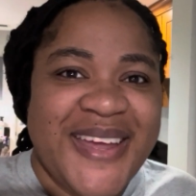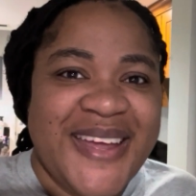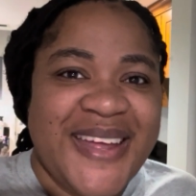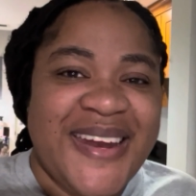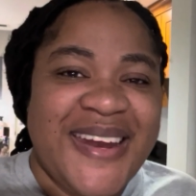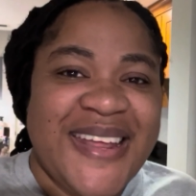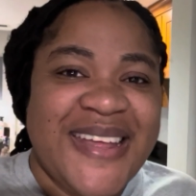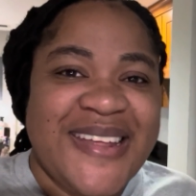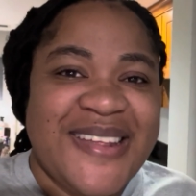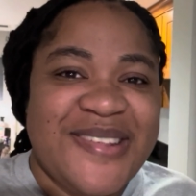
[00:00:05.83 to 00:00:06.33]
It
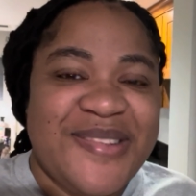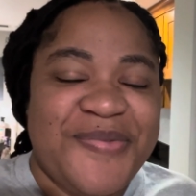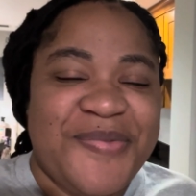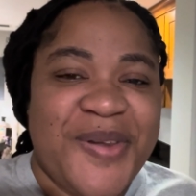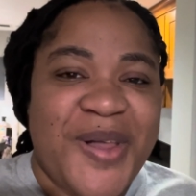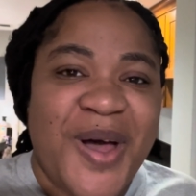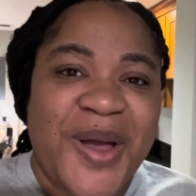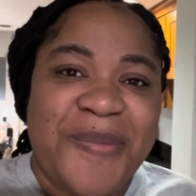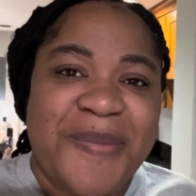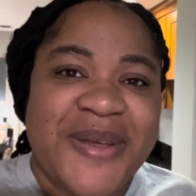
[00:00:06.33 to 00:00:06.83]
is
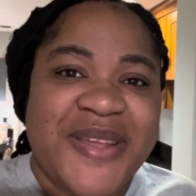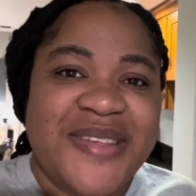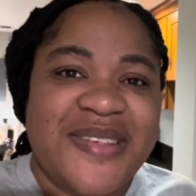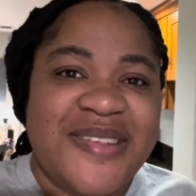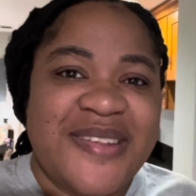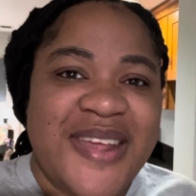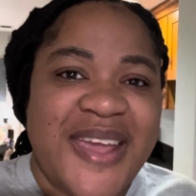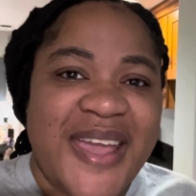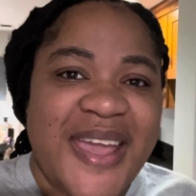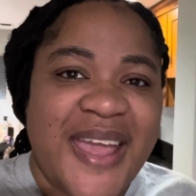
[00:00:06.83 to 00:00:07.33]
Vlogmas
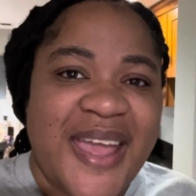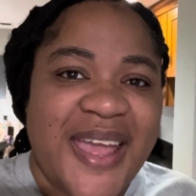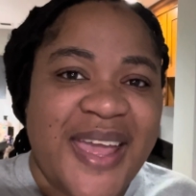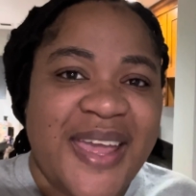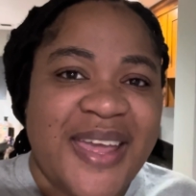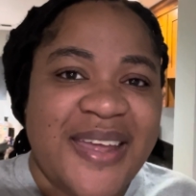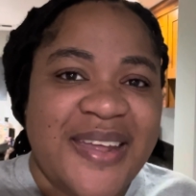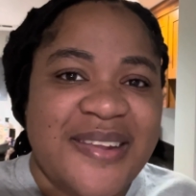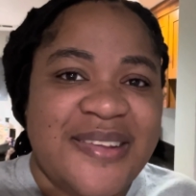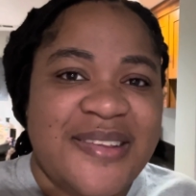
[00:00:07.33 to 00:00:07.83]
day
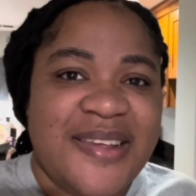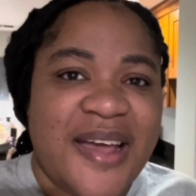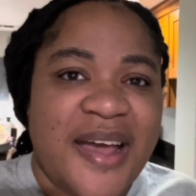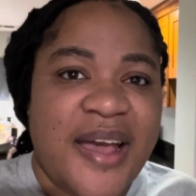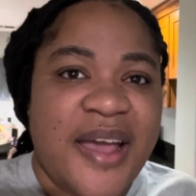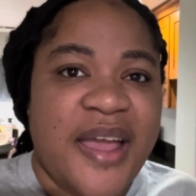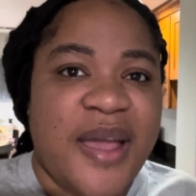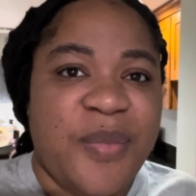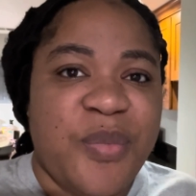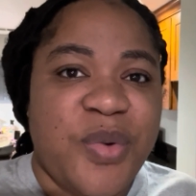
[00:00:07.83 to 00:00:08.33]
eight.
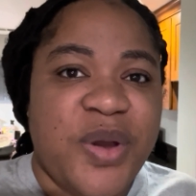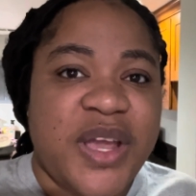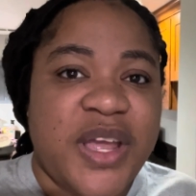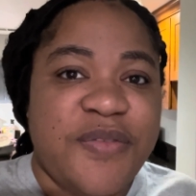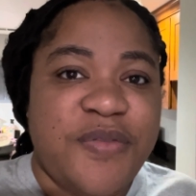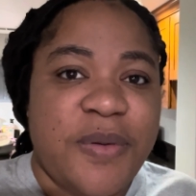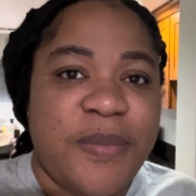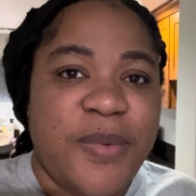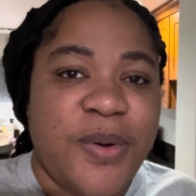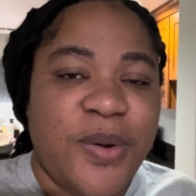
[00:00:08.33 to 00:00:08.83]
I am working
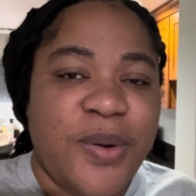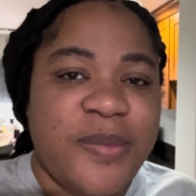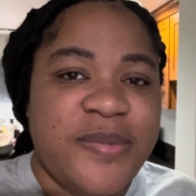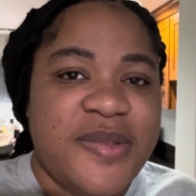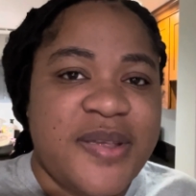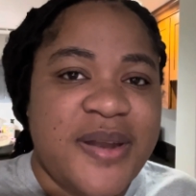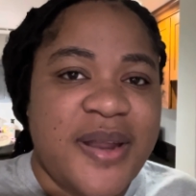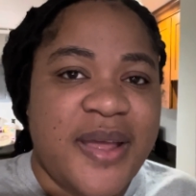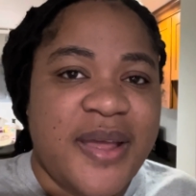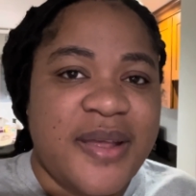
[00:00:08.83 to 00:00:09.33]
from home
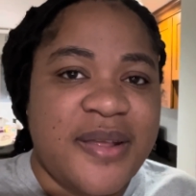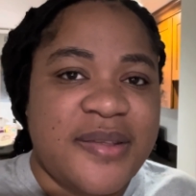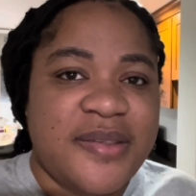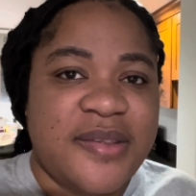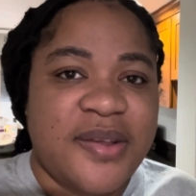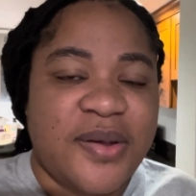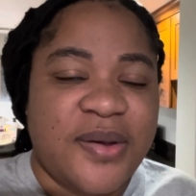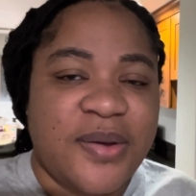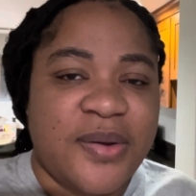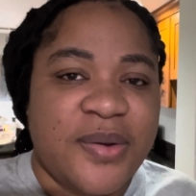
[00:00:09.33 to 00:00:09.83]
today,
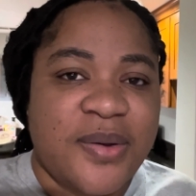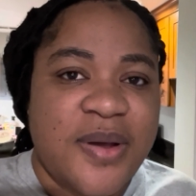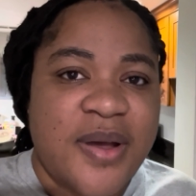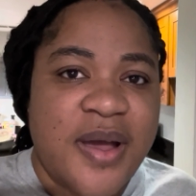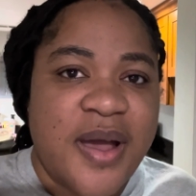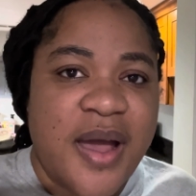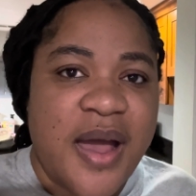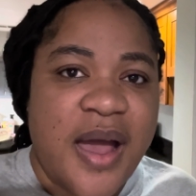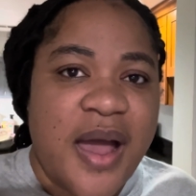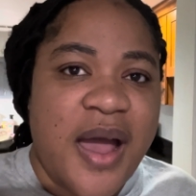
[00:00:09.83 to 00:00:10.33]
so
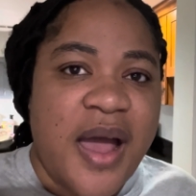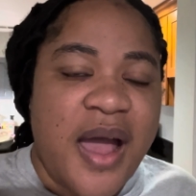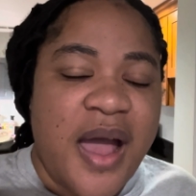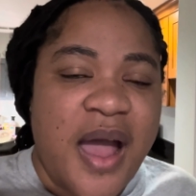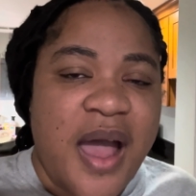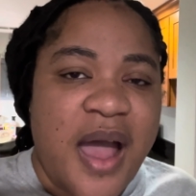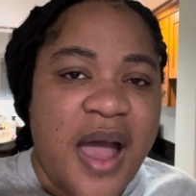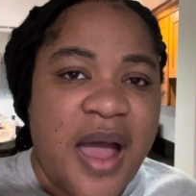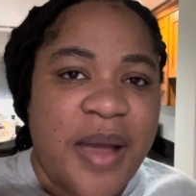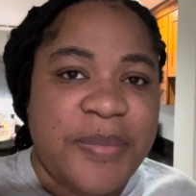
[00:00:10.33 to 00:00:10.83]

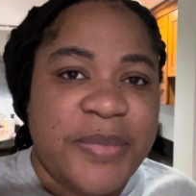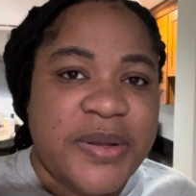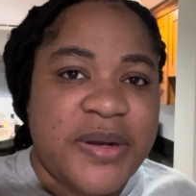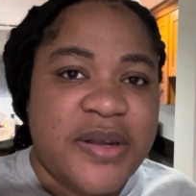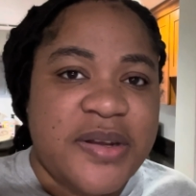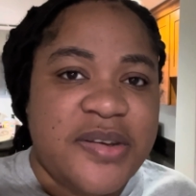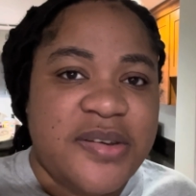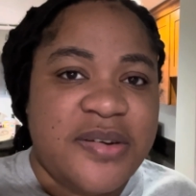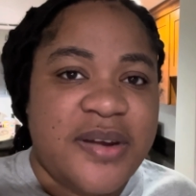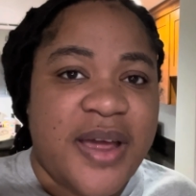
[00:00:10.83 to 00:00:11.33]
I'm
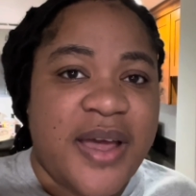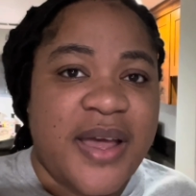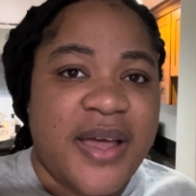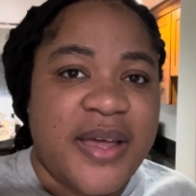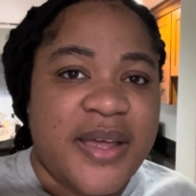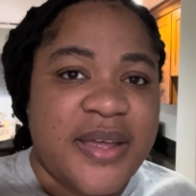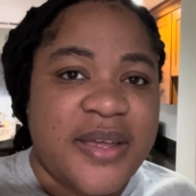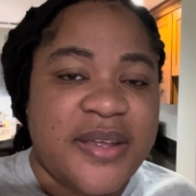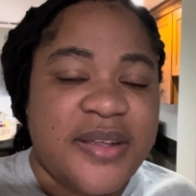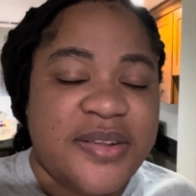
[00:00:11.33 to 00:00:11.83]
gonna
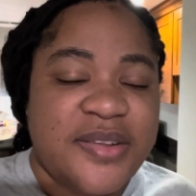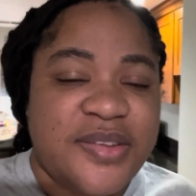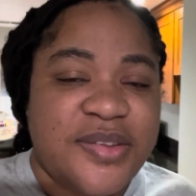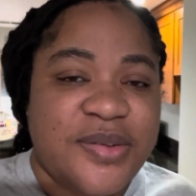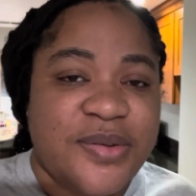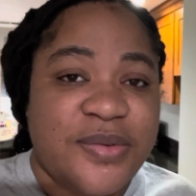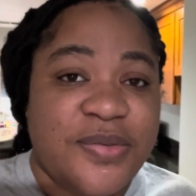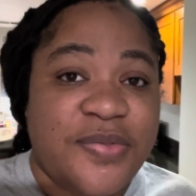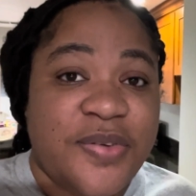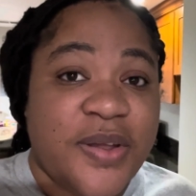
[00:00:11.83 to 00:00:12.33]
try
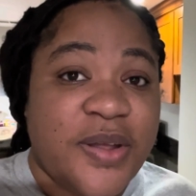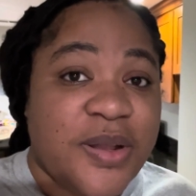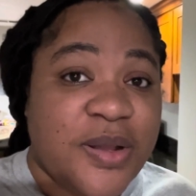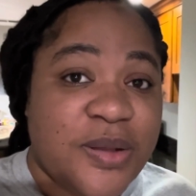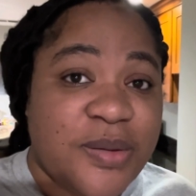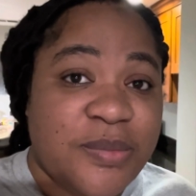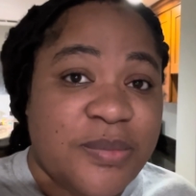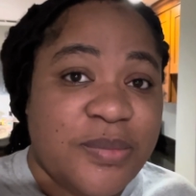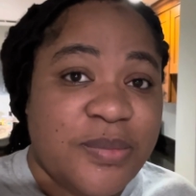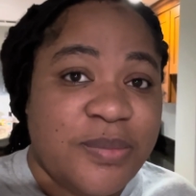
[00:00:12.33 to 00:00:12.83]
to
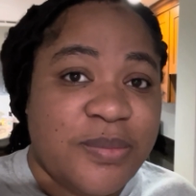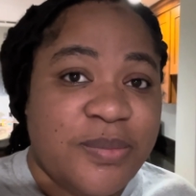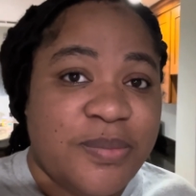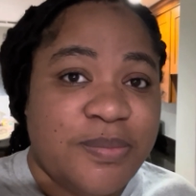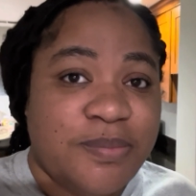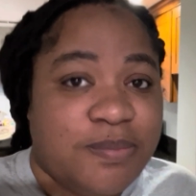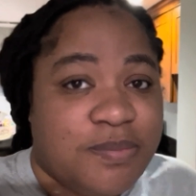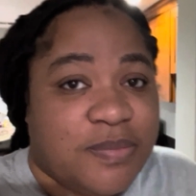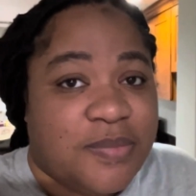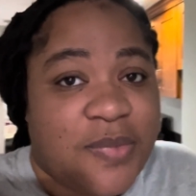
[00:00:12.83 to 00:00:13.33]
film
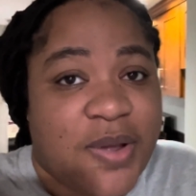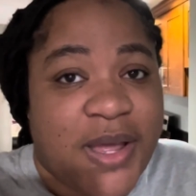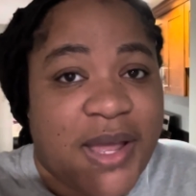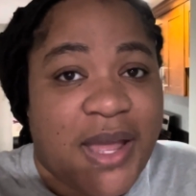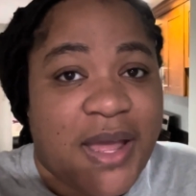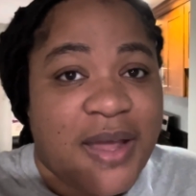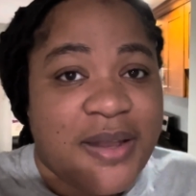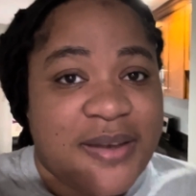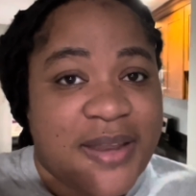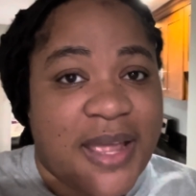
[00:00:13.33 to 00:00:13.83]
like
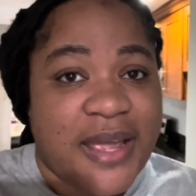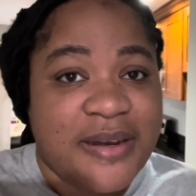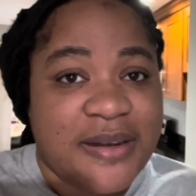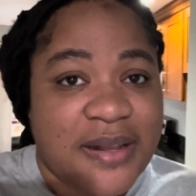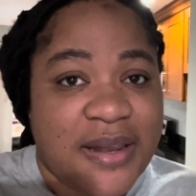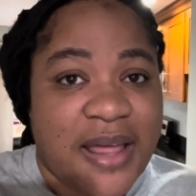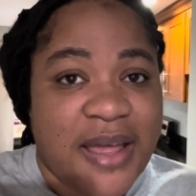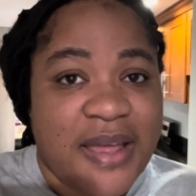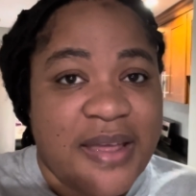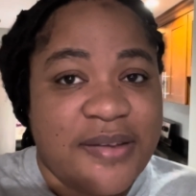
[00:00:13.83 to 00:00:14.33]
a day in the
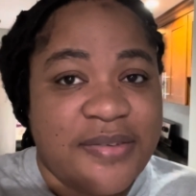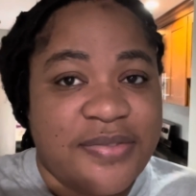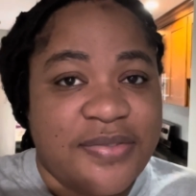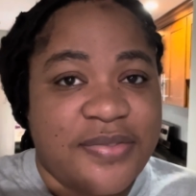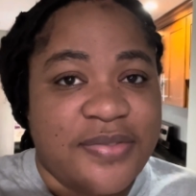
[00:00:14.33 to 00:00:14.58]
life.